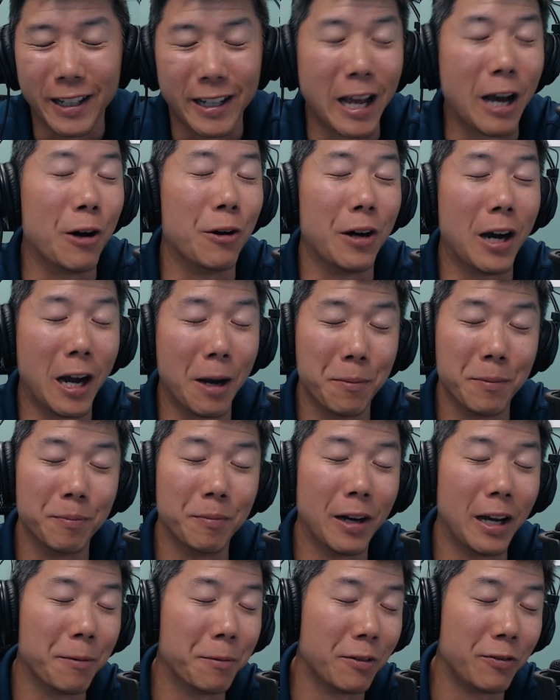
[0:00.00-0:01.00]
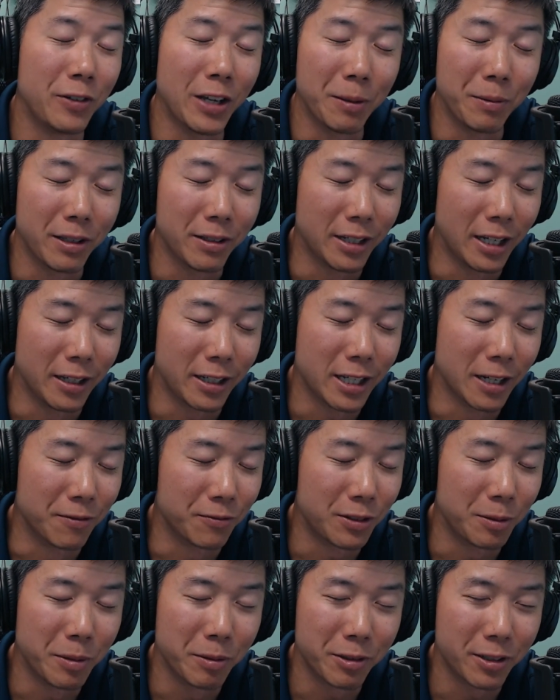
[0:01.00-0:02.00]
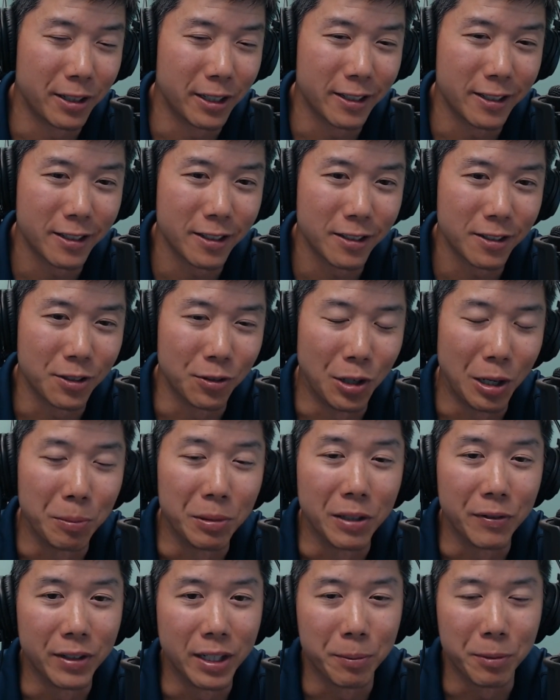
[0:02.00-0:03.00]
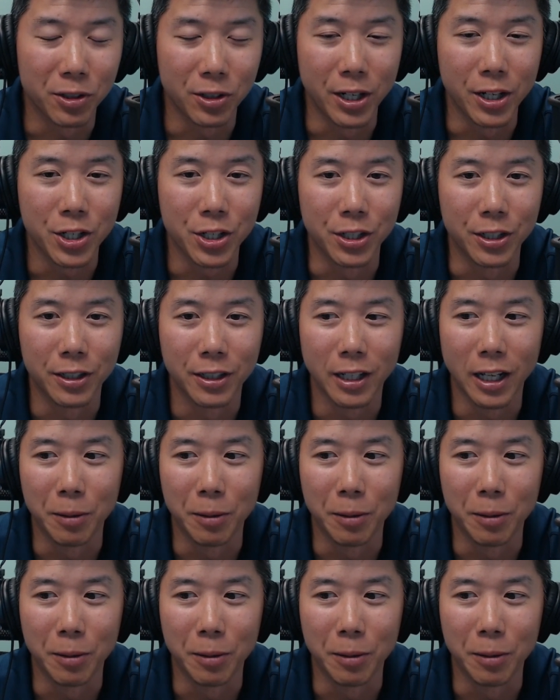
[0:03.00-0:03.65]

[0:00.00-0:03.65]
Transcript: now I'm I'm a family I come from immigrants, so I believe in immigration.